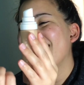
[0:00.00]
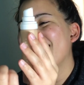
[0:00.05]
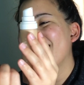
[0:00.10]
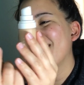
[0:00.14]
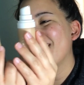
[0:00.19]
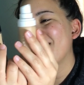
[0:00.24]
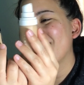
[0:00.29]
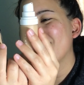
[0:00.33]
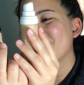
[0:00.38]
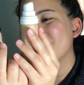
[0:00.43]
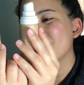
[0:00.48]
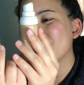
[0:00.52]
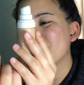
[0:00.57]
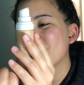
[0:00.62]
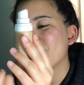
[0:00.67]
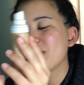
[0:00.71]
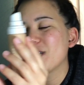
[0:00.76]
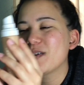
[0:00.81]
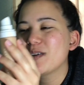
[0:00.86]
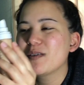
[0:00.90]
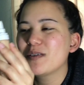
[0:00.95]
meh.
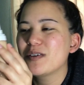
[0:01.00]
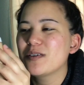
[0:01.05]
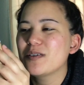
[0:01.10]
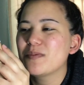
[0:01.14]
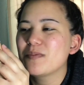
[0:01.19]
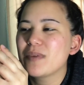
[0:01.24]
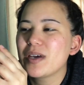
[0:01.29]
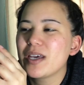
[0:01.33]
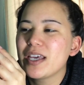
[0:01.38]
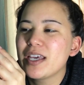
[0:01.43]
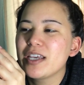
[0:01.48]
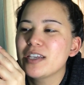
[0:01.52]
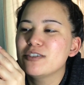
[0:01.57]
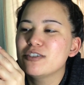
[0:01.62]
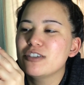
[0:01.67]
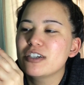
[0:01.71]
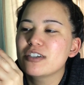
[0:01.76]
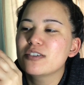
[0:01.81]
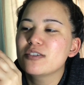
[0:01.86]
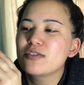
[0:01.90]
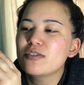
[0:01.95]
So my
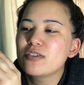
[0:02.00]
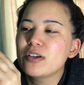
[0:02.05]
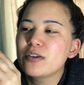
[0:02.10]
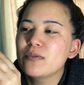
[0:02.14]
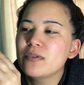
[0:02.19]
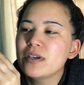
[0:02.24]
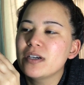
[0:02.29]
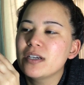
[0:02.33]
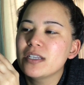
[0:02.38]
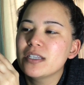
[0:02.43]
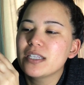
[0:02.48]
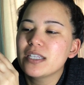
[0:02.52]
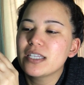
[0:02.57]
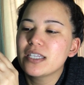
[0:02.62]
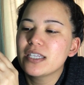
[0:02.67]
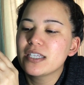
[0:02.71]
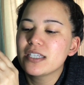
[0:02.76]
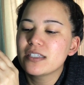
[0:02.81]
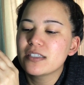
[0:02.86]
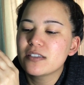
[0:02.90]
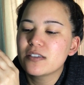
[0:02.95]
drugstore one
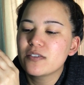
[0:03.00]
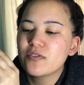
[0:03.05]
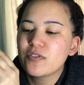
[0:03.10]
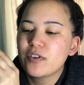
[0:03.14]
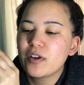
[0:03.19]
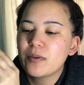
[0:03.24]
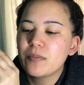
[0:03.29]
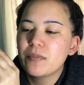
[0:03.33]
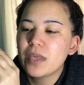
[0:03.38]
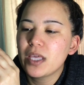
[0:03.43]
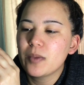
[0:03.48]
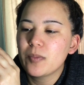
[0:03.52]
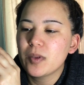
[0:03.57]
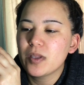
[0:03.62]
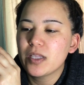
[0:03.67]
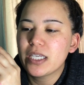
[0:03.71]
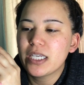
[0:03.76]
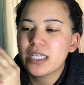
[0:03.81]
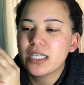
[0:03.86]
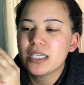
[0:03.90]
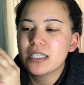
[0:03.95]
is from
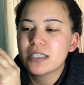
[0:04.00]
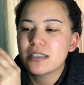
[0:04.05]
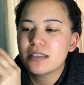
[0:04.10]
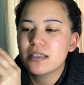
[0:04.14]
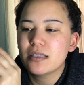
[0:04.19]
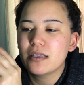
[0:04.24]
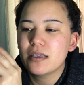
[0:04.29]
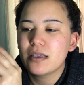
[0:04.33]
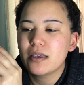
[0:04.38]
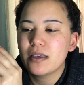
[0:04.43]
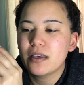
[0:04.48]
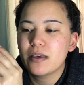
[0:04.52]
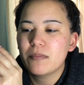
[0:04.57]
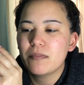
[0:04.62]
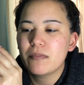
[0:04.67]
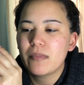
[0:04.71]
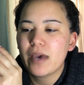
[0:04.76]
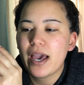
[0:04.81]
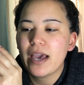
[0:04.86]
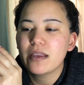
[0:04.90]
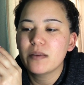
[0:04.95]
Maybelline. It's the
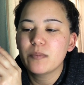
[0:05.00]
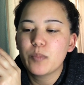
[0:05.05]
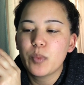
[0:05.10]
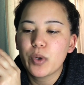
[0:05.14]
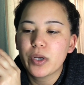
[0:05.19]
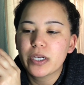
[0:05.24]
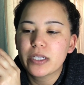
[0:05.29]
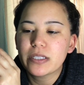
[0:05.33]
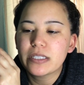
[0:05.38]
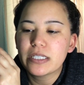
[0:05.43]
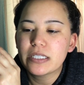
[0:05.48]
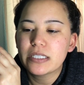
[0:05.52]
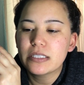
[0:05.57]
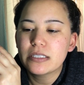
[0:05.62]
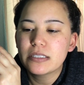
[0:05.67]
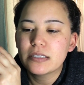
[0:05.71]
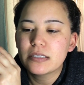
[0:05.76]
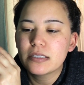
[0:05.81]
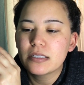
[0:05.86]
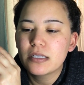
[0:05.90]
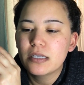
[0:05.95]
Matte and Poreless
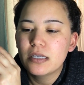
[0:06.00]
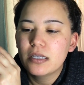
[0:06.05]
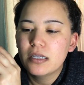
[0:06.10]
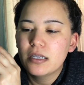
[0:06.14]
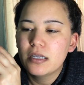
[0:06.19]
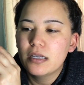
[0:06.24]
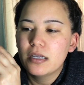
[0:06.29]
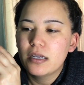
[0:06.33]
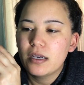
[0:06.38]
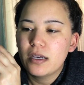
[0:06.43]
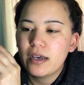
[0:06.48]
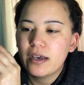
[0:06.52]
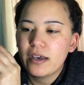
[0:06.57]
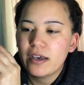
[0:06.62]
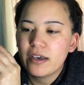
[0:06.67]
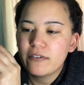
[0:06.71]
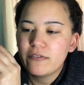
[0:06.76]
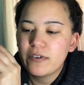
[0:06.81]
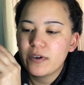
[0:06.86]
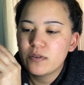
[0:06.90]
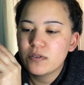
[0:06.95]

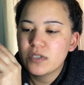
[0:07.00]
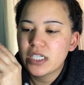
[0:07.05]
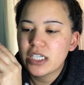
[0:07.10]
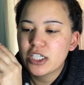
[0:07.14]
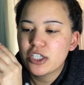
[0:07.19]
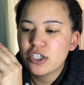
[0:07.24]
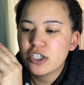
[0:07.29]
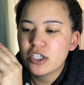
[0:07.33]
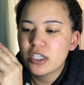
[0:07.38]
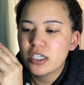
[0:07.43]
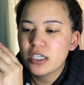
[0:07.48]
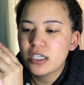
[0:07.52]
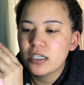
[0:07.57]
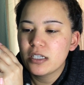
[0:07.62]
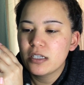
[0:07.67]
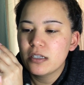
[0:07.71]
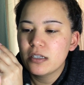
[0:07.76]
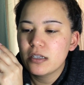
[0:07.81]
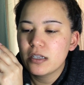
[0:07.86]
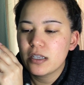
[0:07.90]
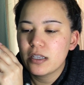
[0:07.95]

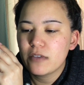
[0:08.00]
foundation